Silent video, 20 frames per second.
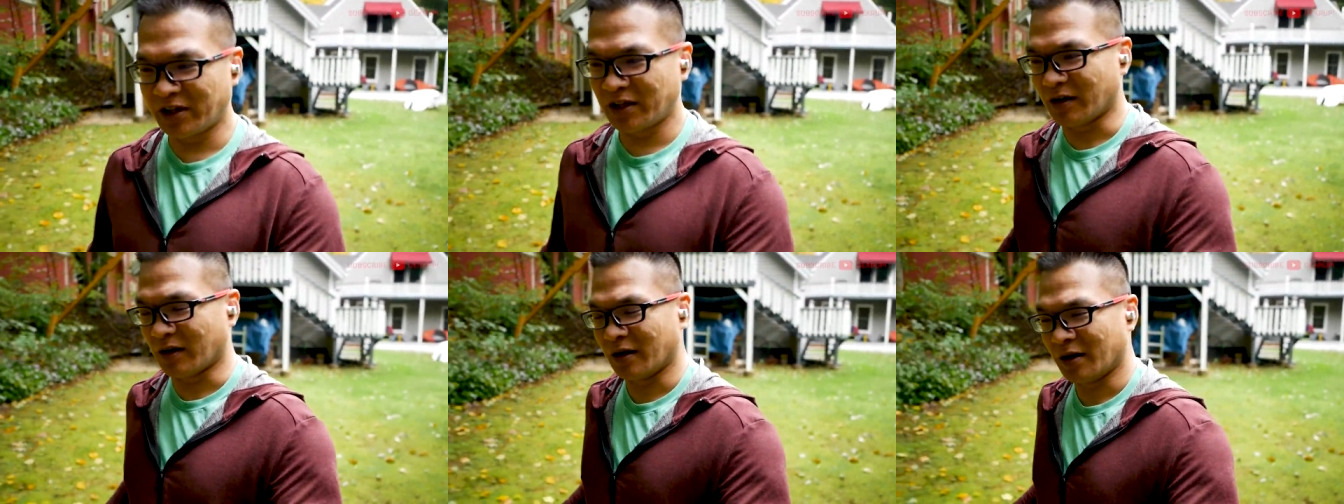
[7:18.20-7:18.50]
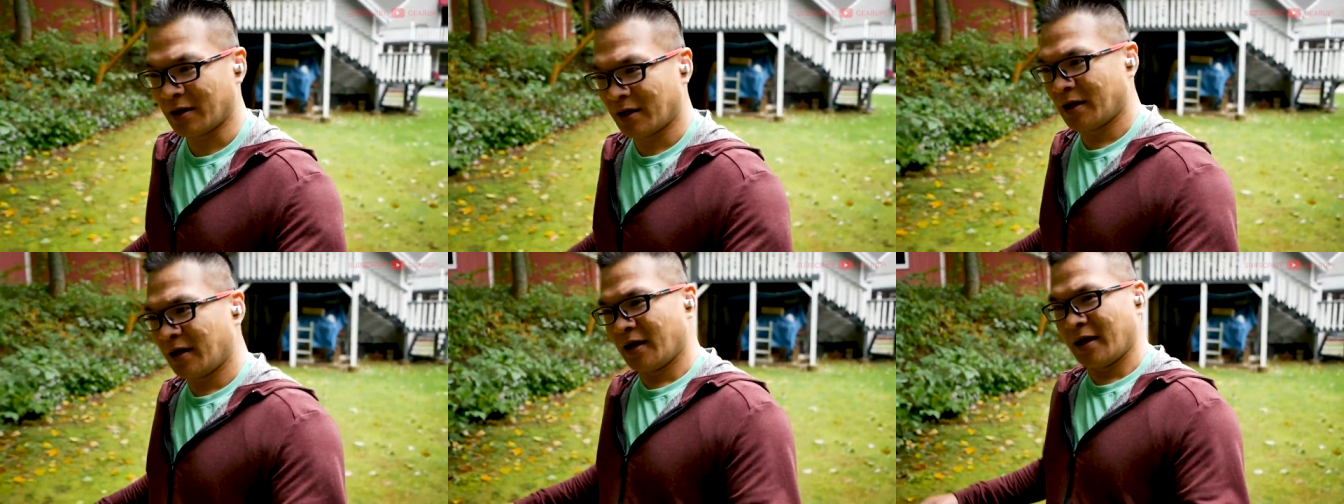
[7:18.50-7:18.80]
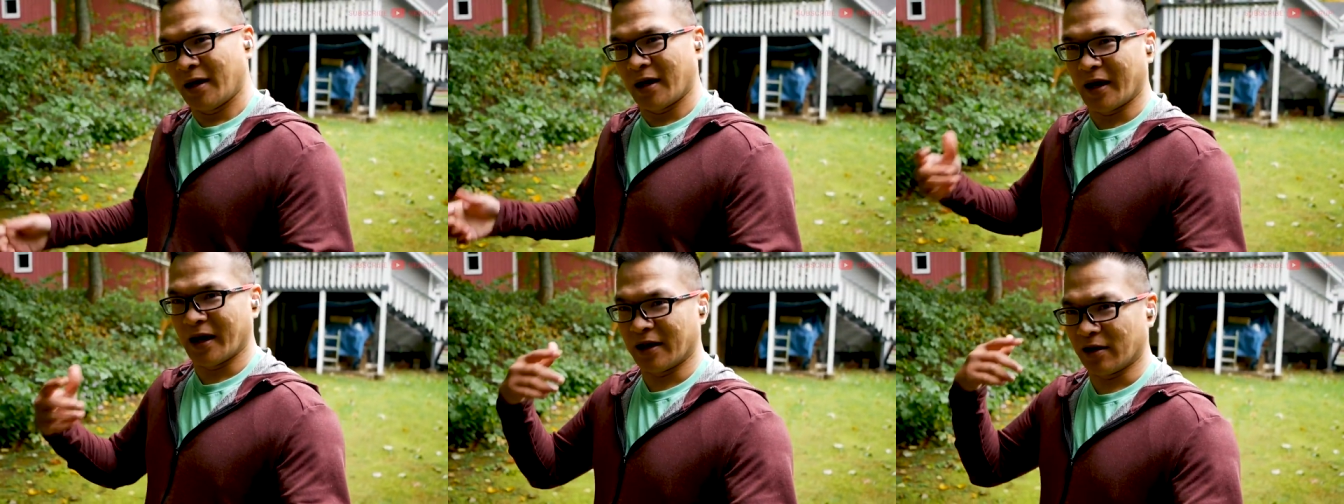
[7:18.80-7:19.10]
it.
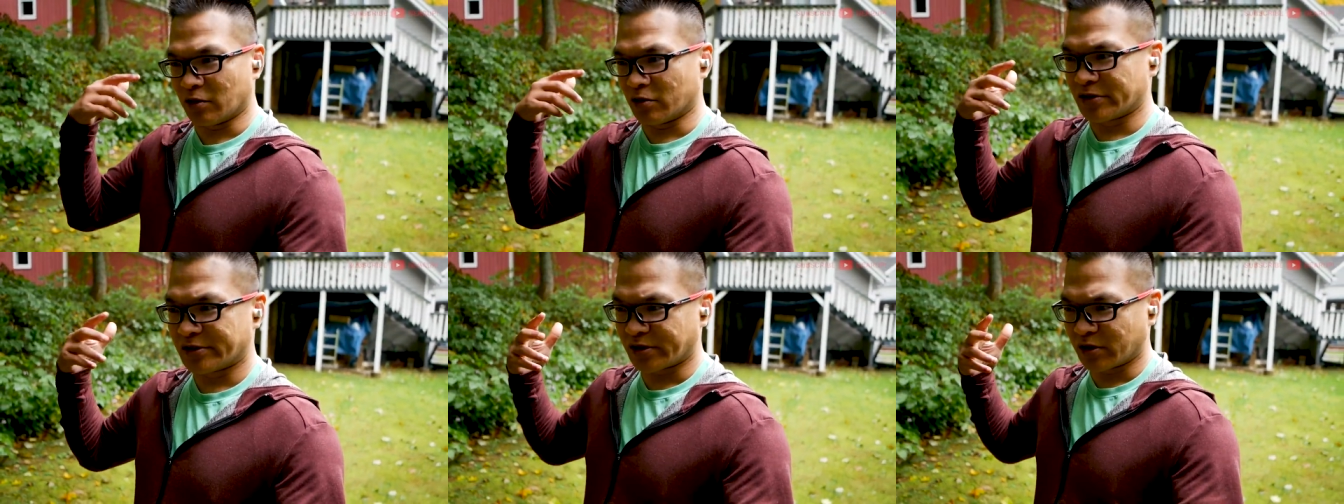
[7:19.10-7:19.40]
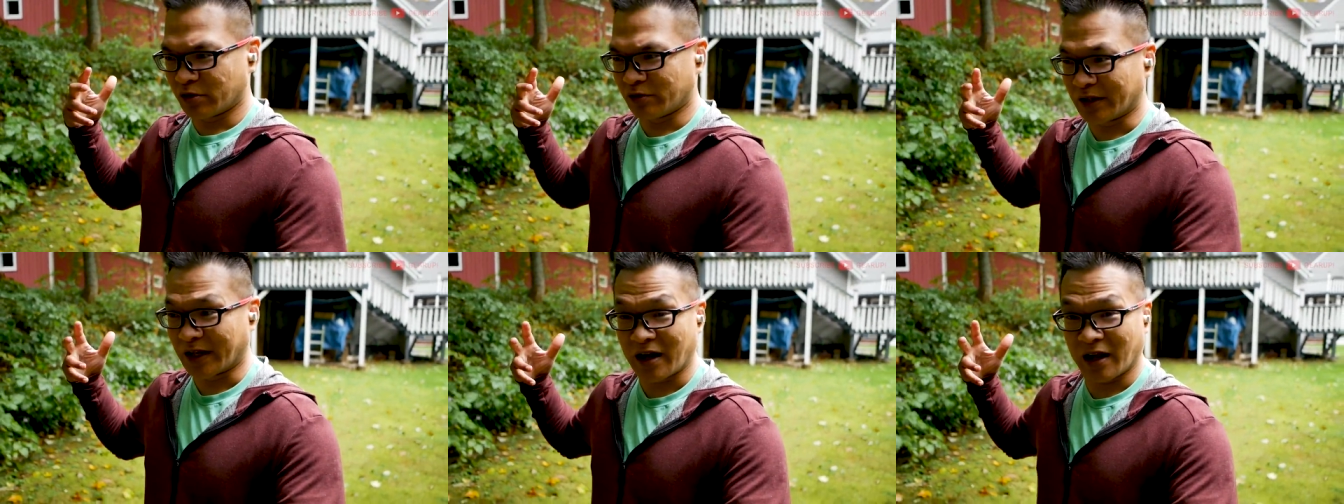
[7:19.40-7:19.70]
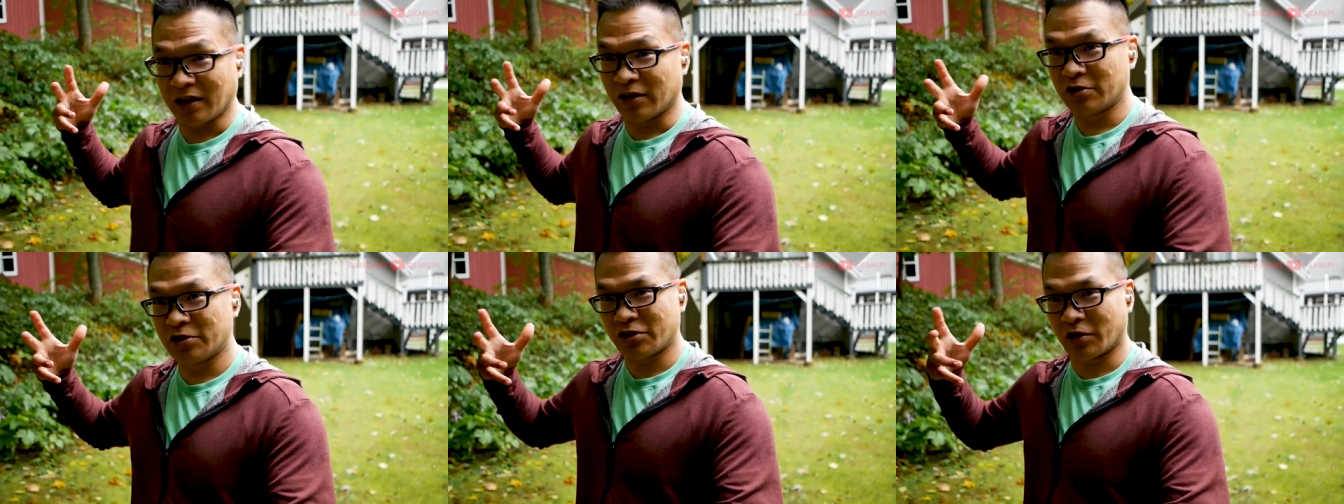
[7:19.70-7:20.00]
And also the
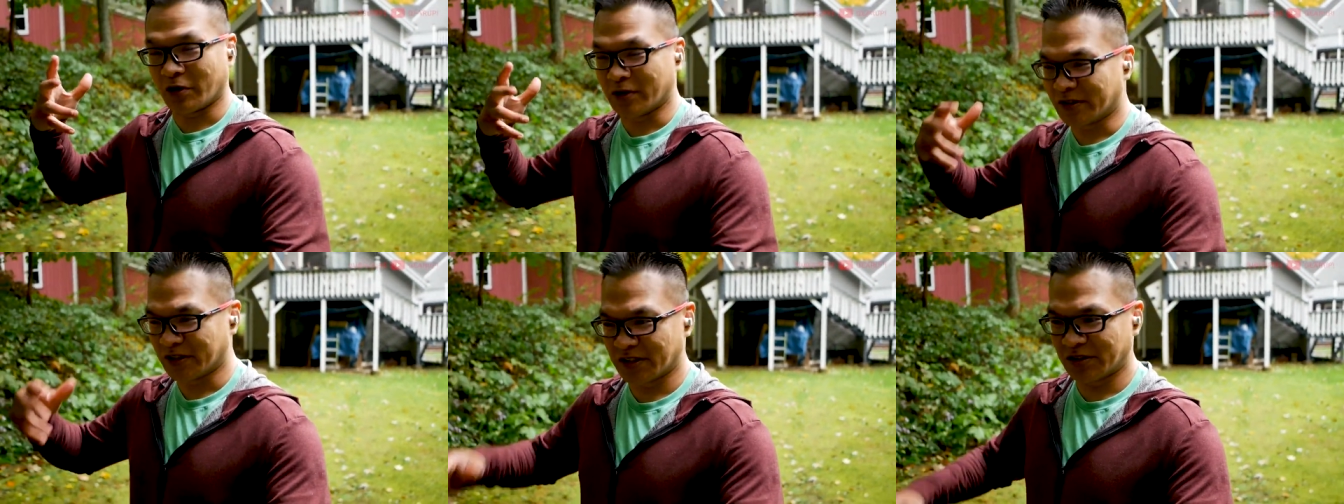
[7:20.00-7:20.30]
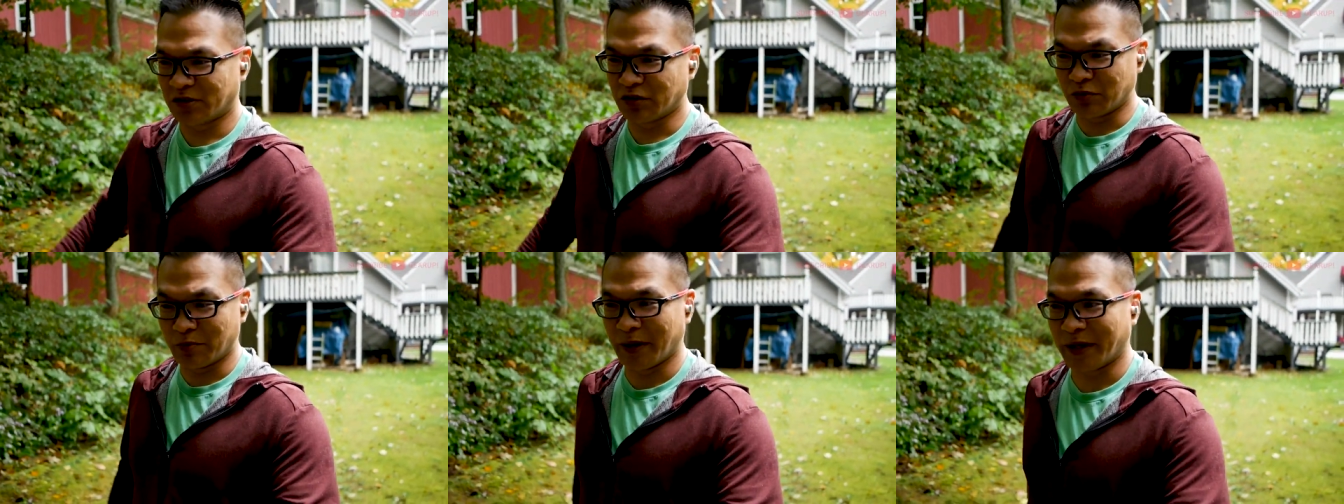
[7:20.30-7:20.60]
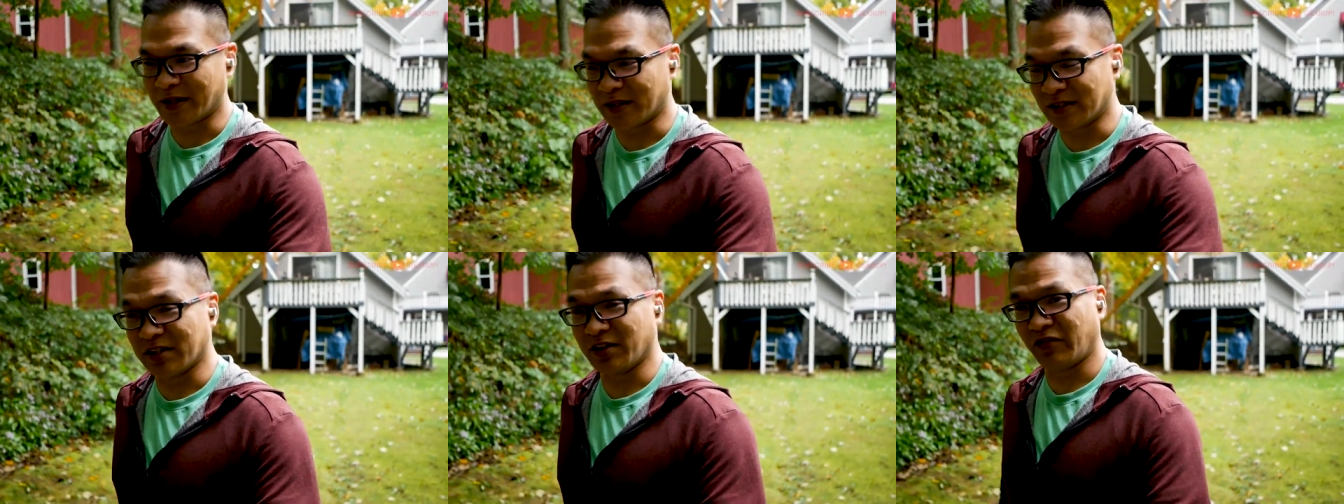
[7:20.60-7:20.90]
color choices do
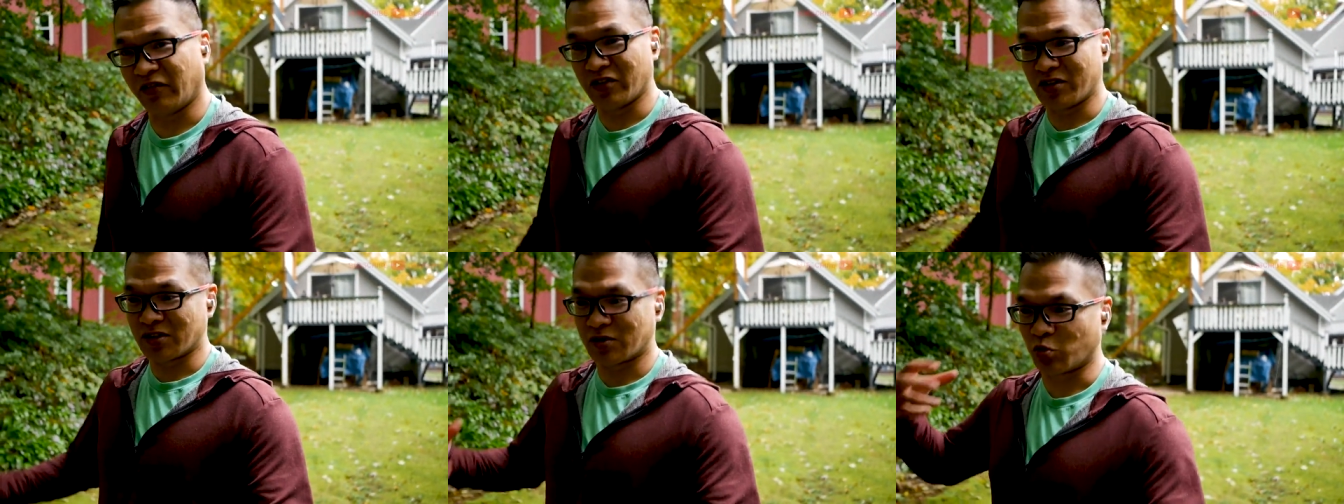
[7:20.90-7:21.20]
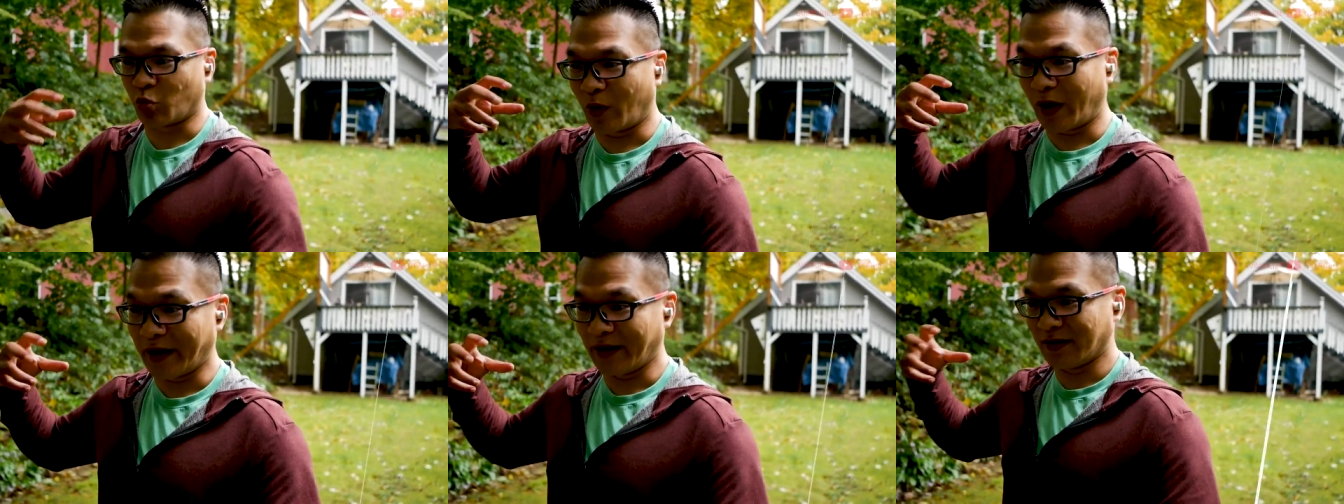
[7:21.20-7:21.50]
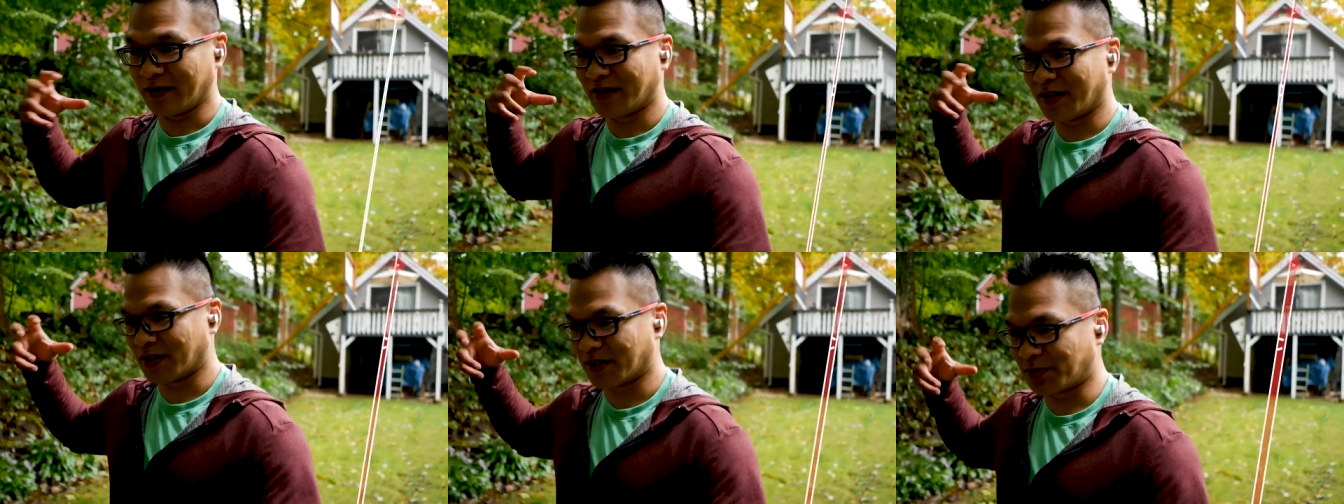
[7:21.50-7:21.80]
make a difference. White
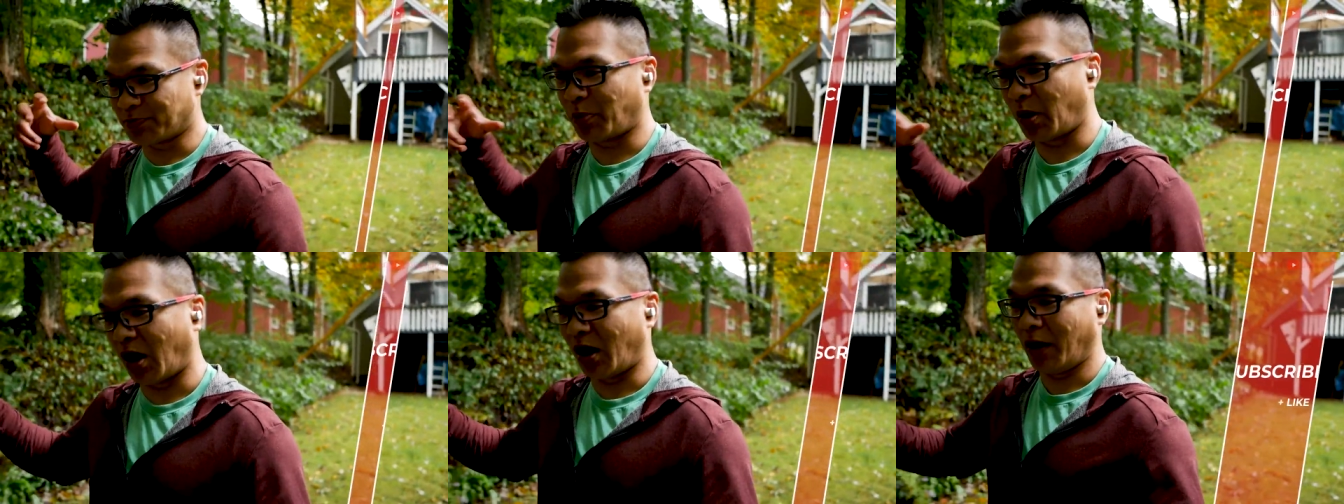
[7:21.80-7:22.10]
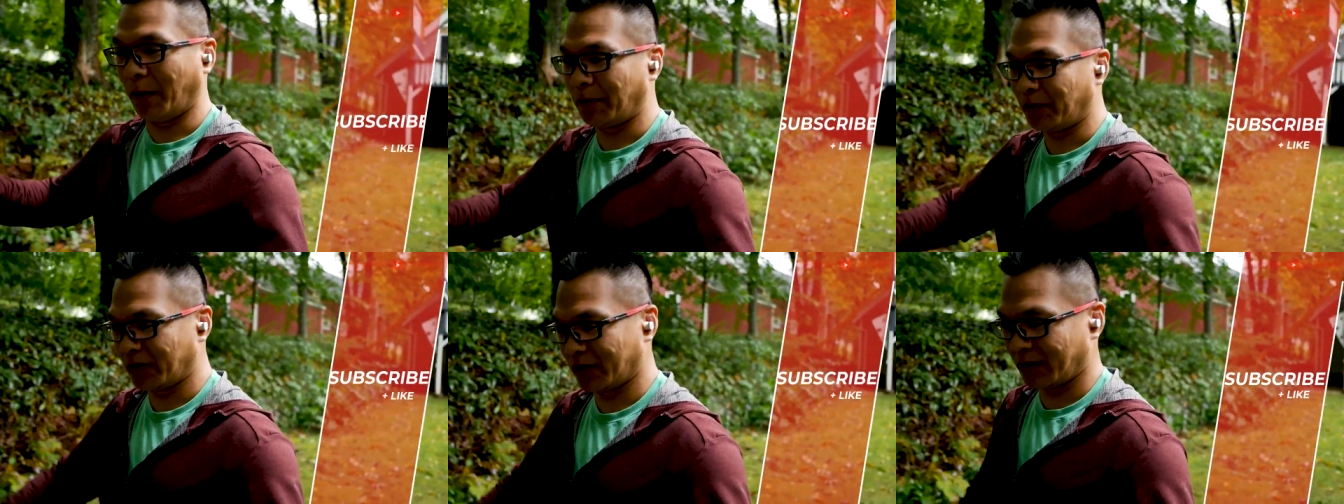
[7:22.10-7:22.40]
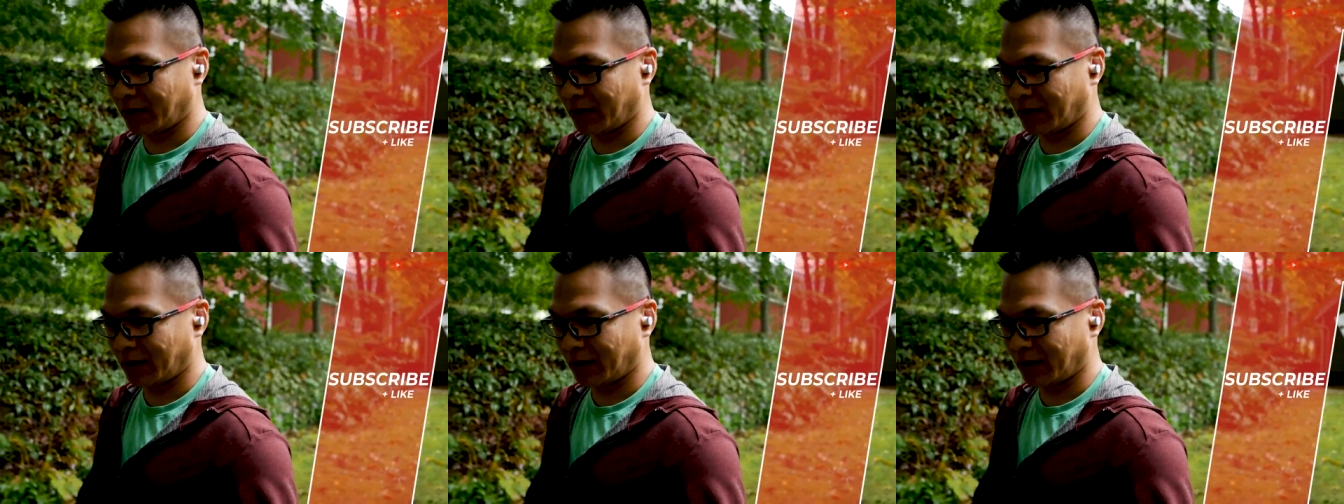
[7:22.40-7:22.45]
does pop.